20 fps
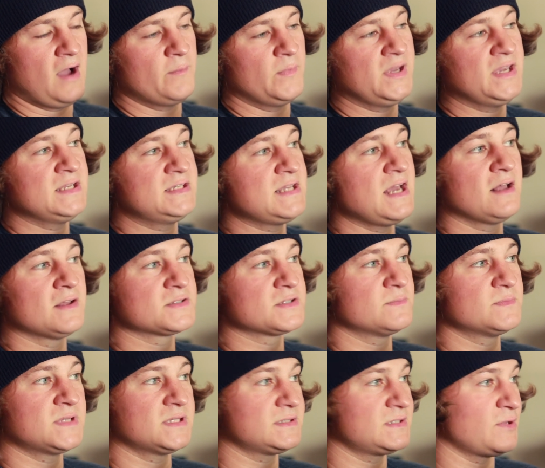He tells
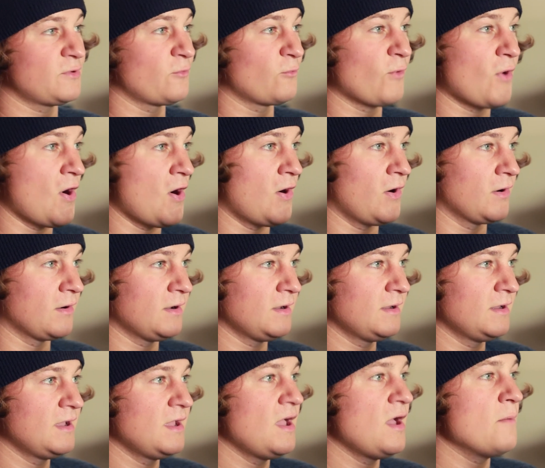them that they're wrong,
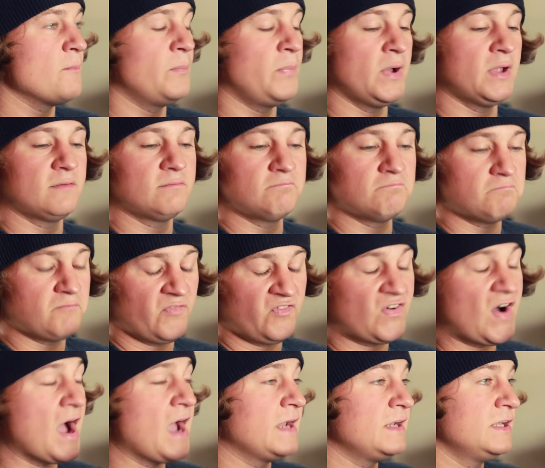but
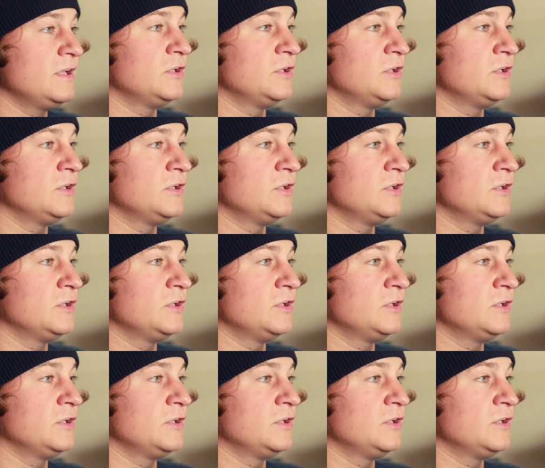fine,